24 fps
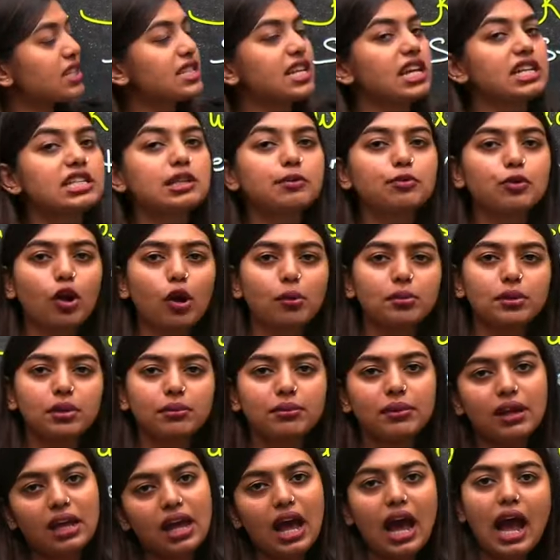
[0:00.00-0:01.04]
this has a
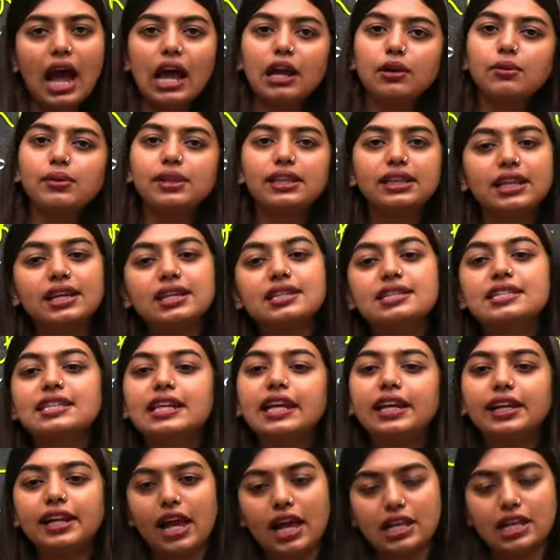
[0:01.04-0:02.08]
problem? I will think
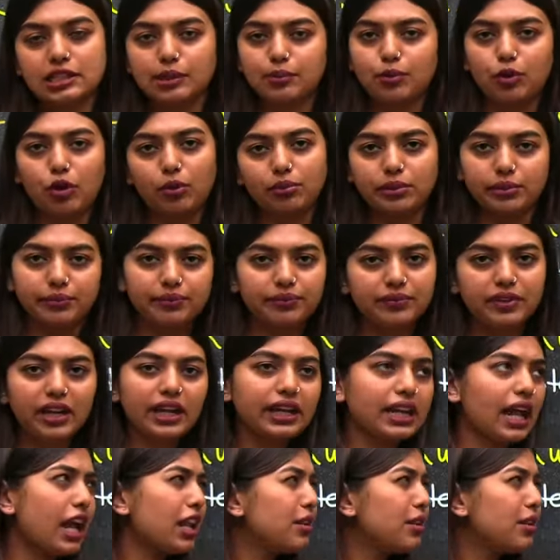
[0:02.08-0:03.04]
seed has a problem, right?